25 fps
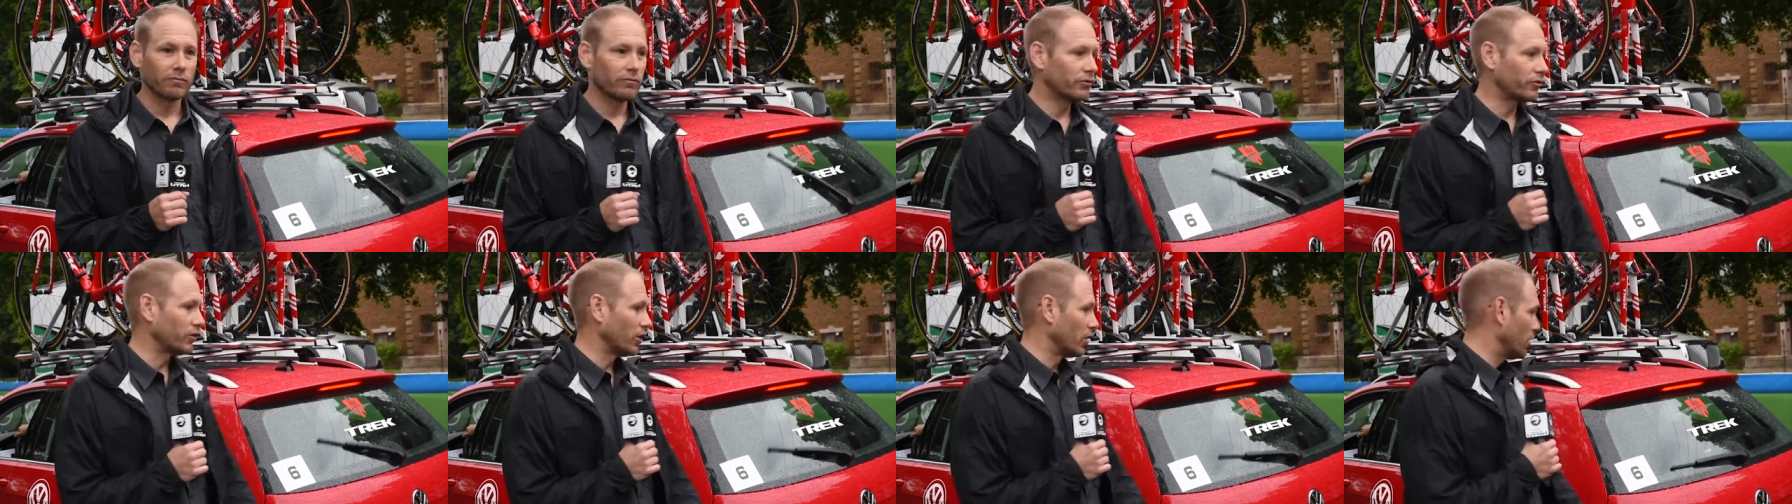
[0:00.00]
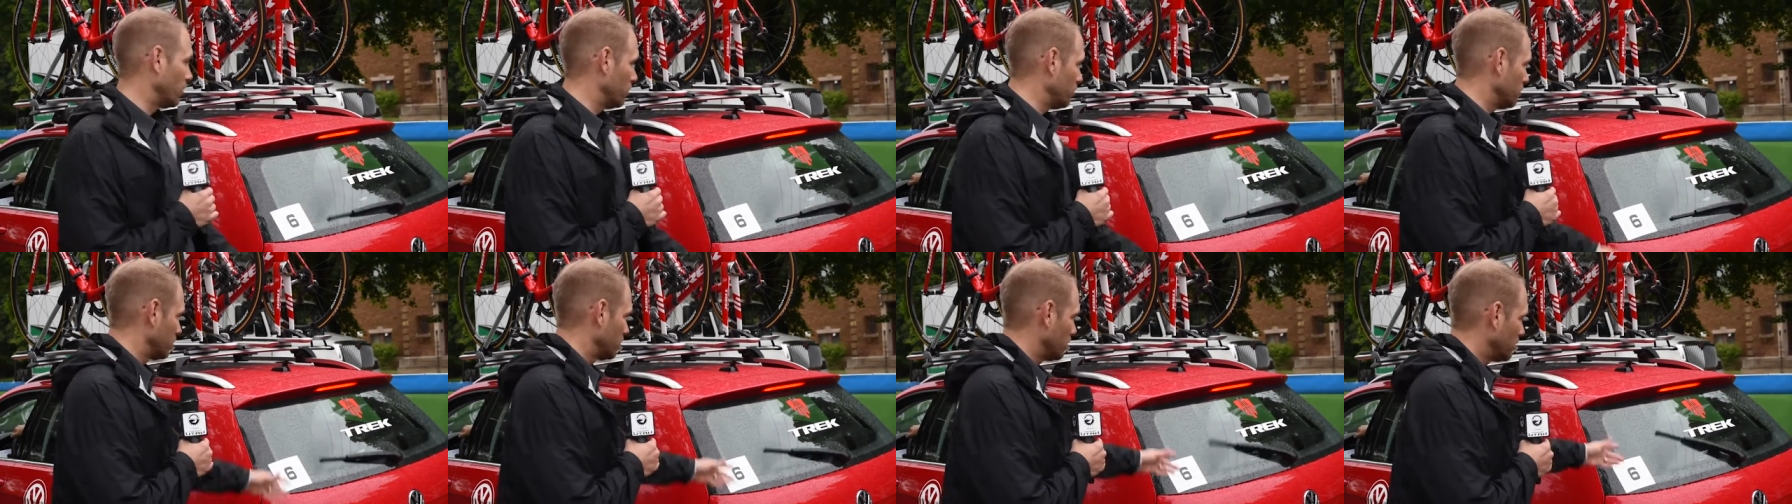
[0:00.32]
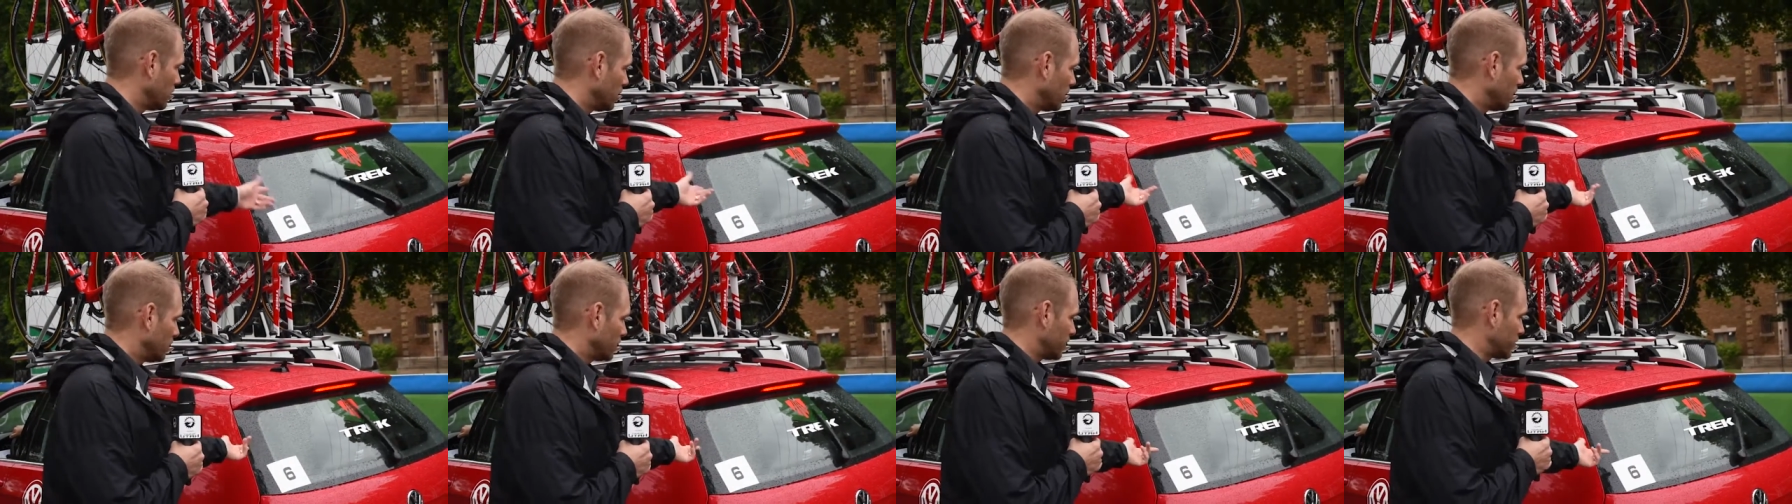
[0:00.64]
So
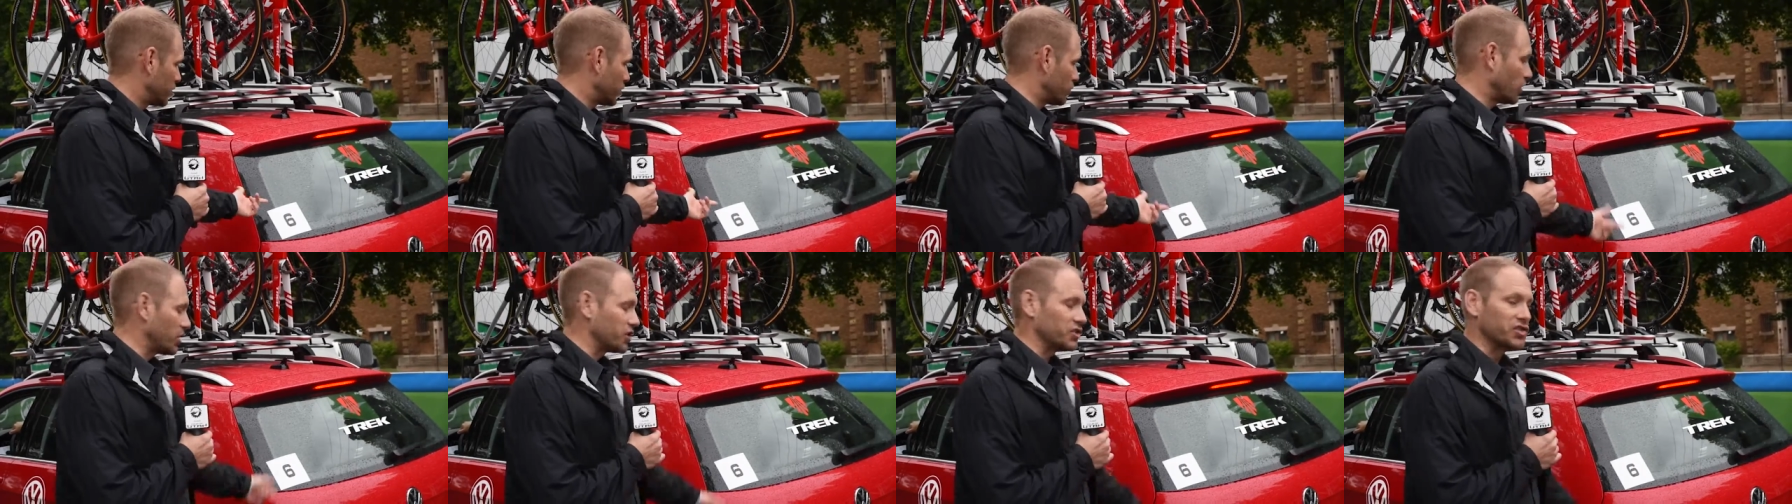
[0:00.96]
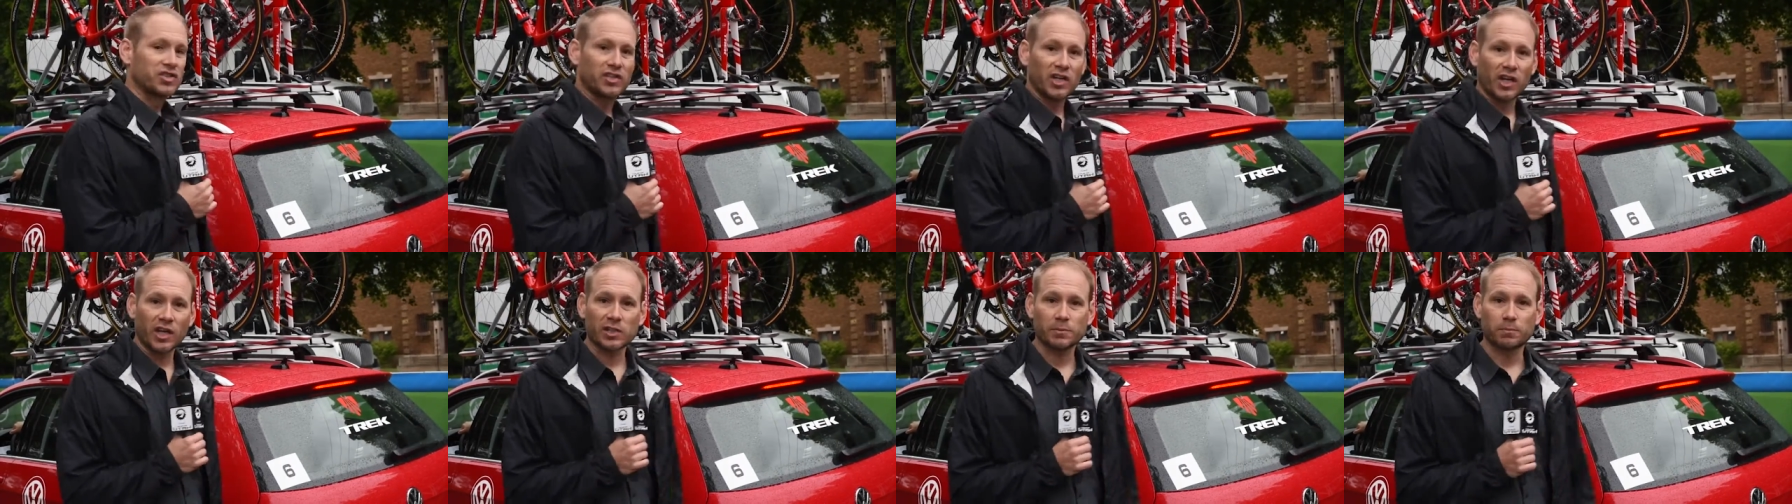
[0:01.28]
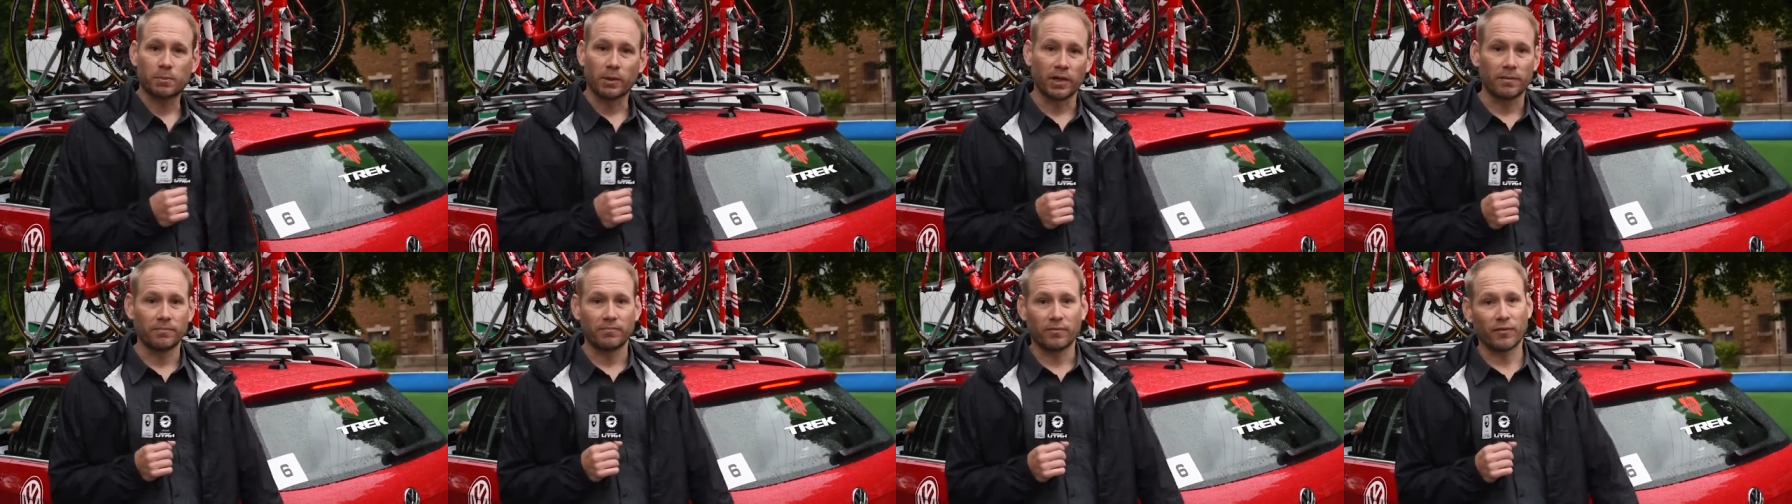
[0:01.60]
they started sixth,
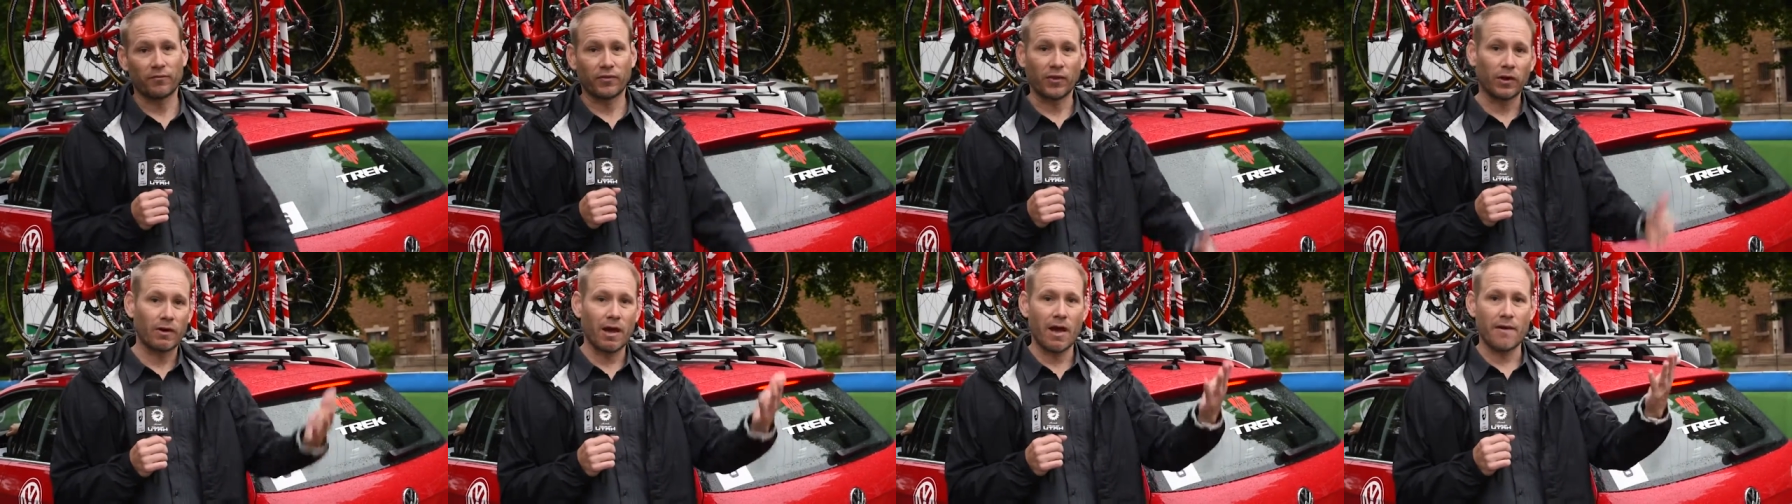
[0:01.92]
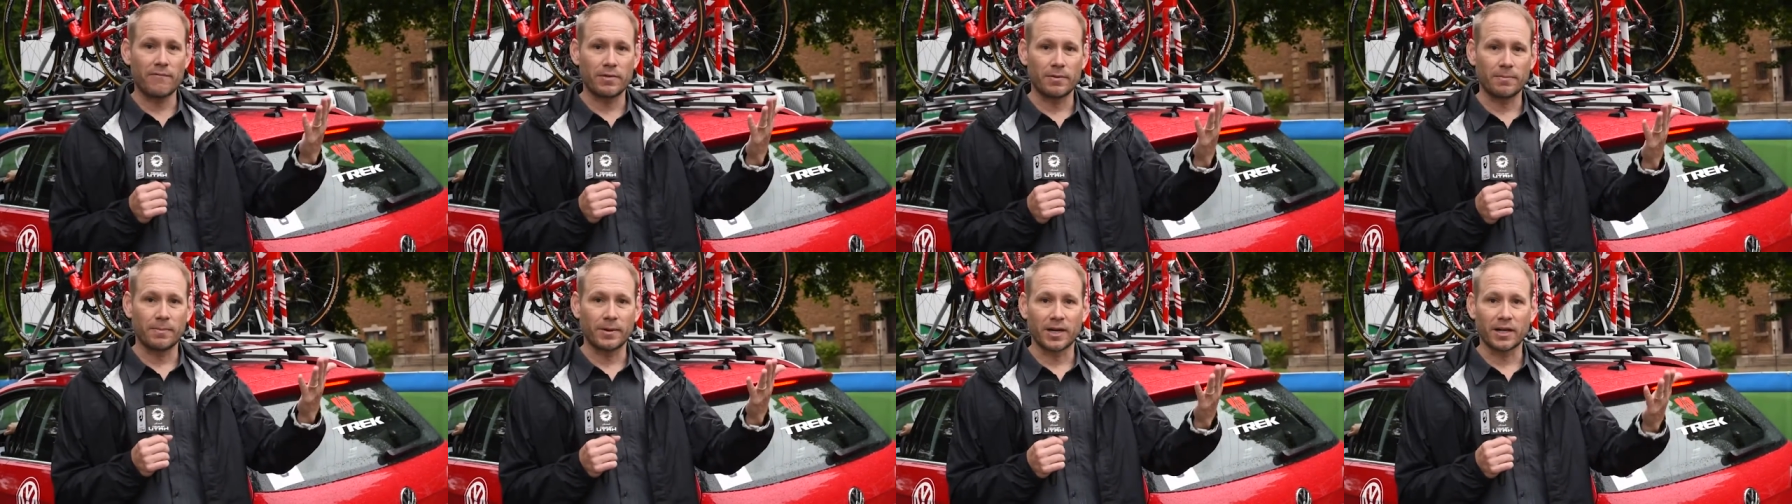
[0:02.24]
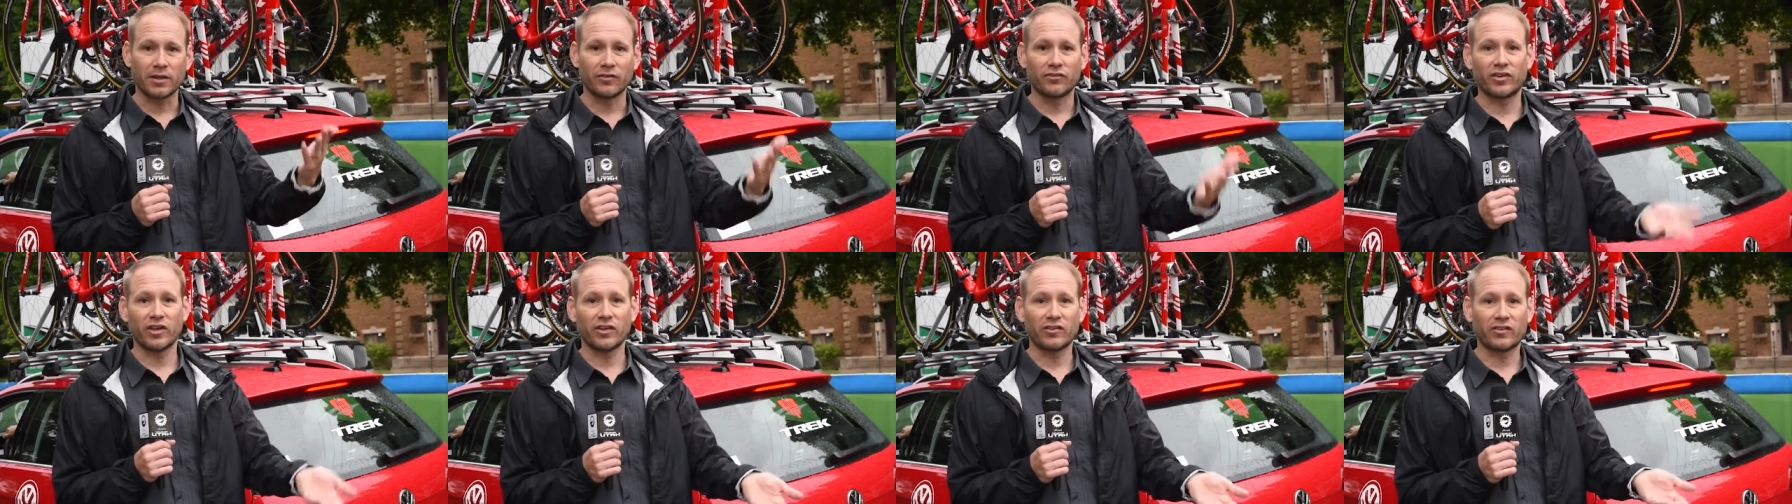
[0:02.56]
but if they don't have
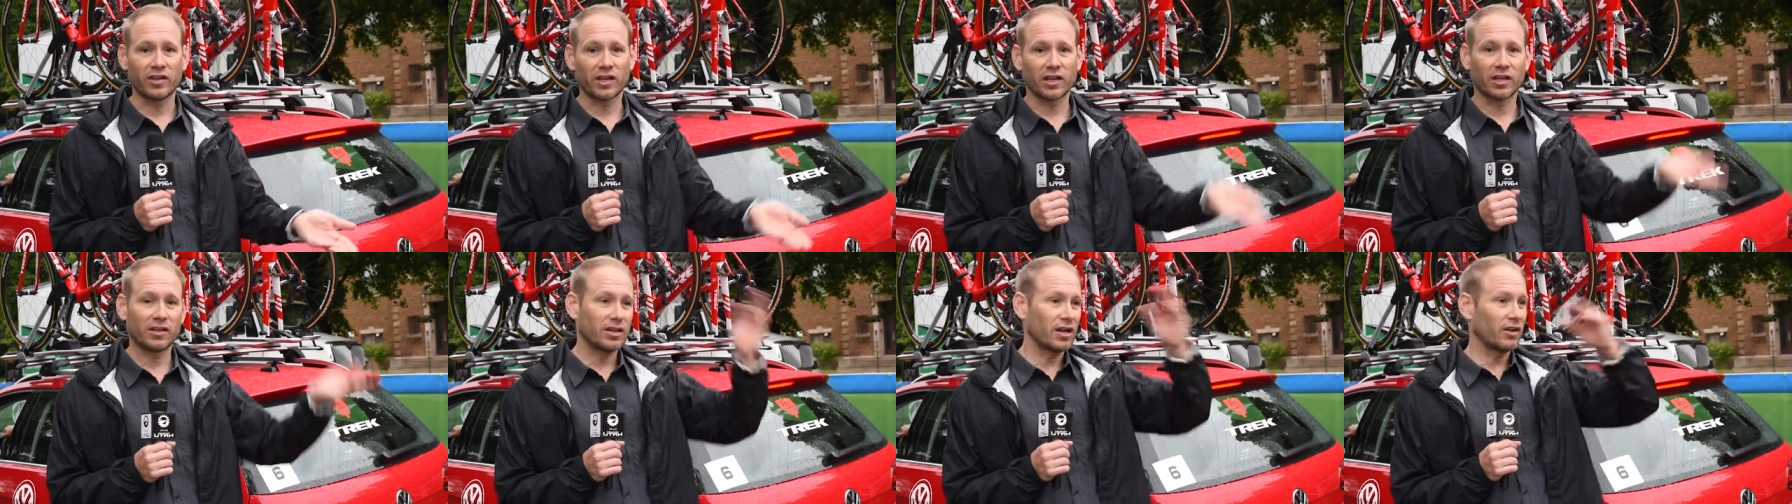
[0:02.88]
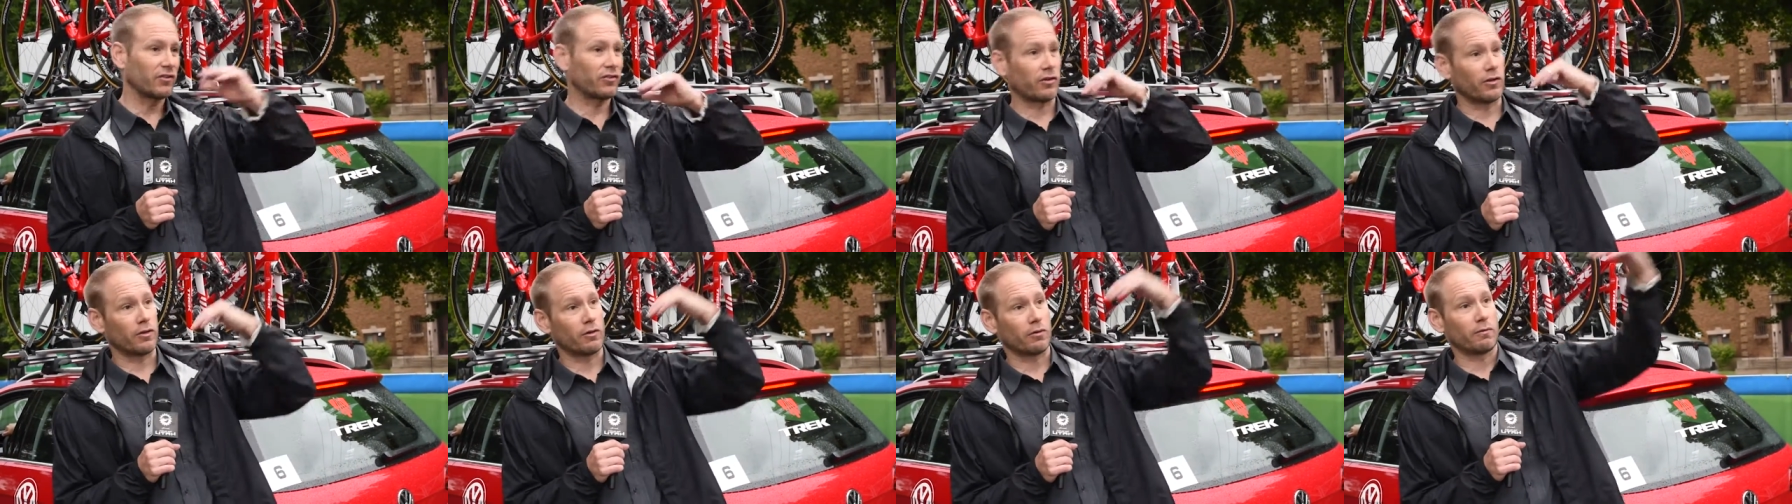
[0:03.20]
anybody in GC contention,